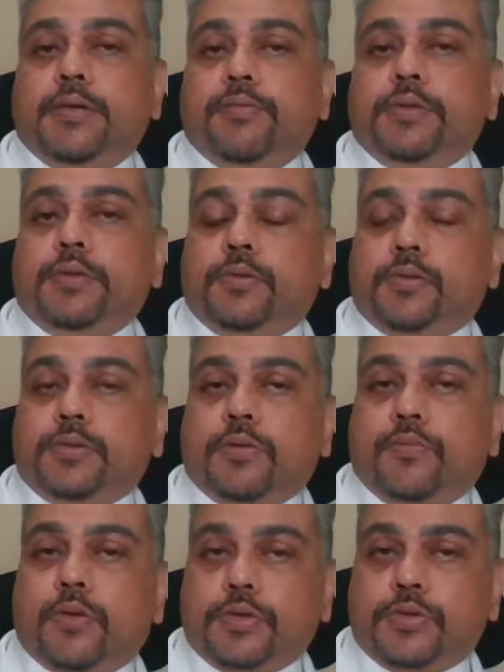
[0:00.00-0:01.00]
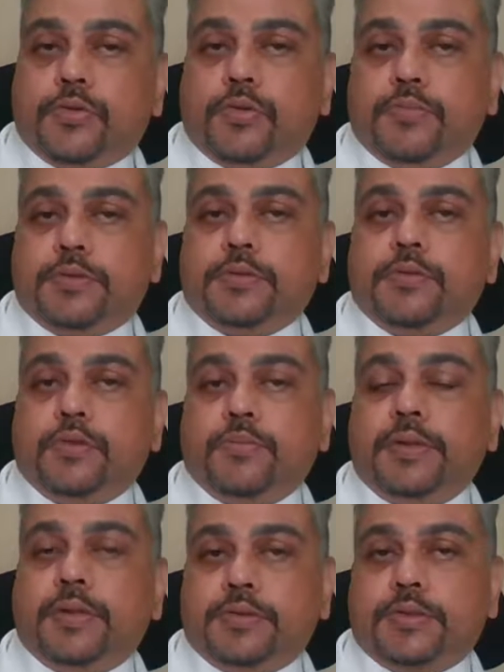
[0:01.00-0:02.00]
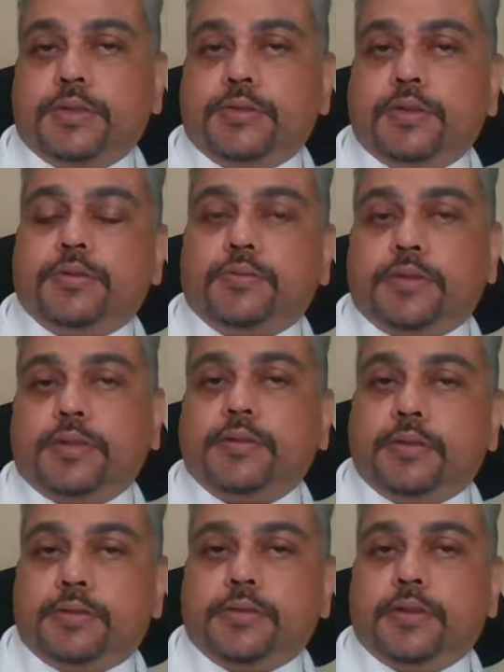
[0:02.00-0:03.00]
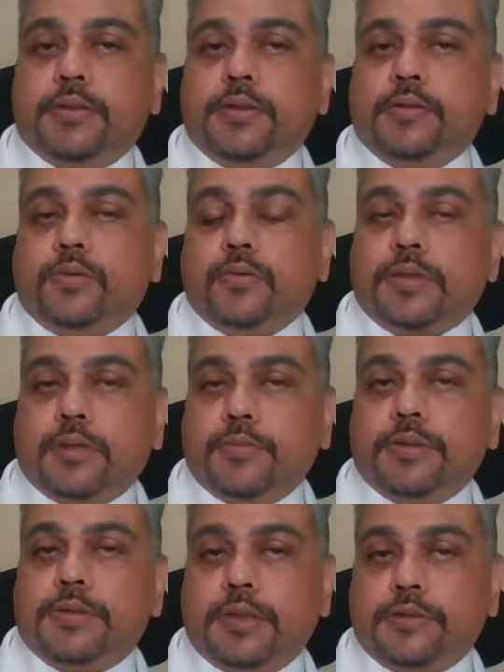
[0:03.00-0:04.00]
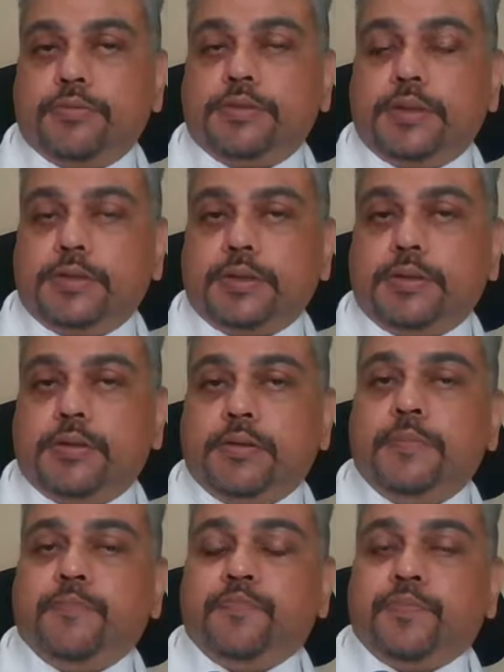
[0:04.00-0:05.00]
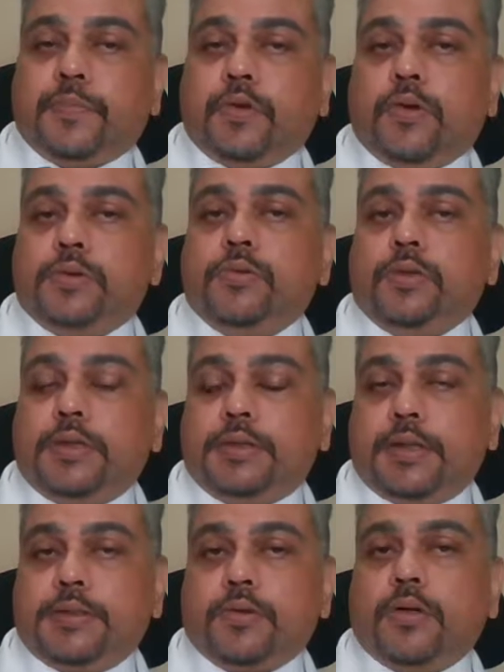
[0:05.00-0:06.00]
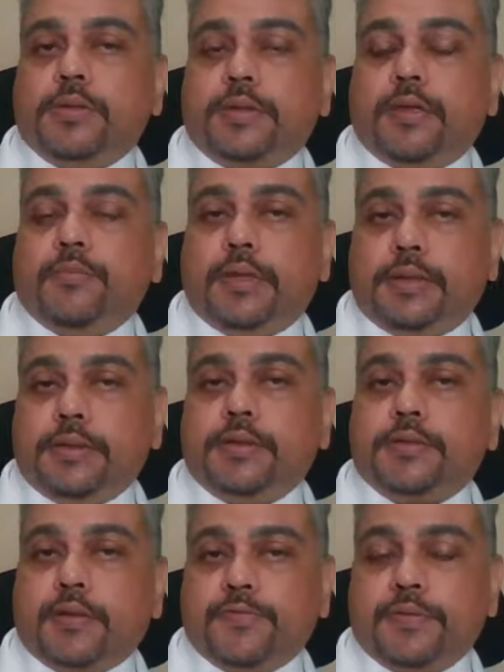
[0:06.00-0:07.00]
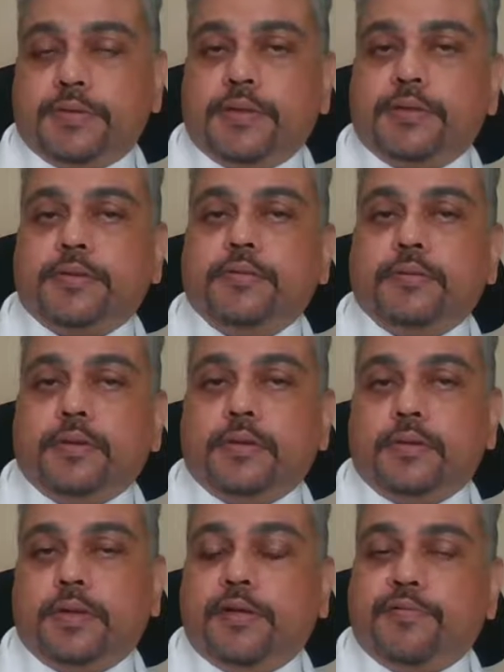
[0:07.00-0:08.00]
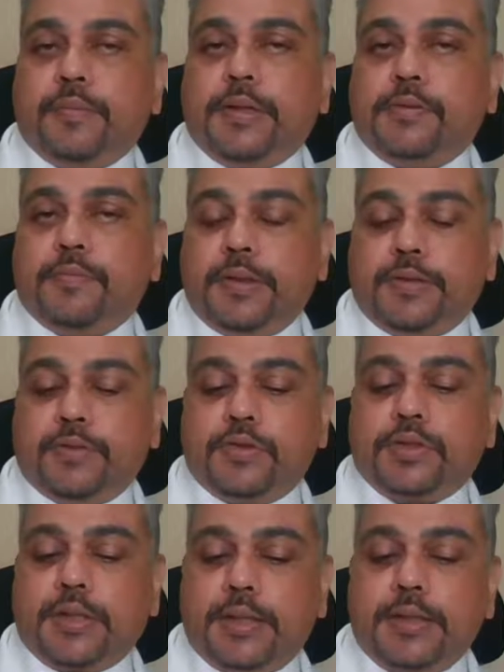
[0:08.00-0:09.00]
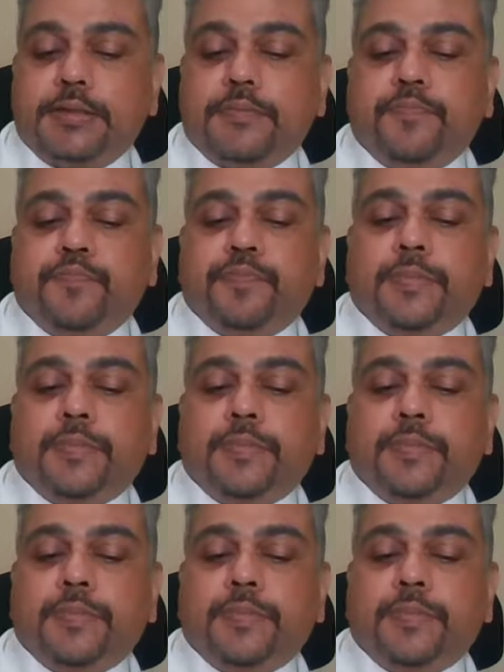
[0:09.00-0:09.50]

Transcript: Even the use of washrooms should be restricted so that the children don't come in touch with each other or do not touch contaminated surfaces left by the previous child.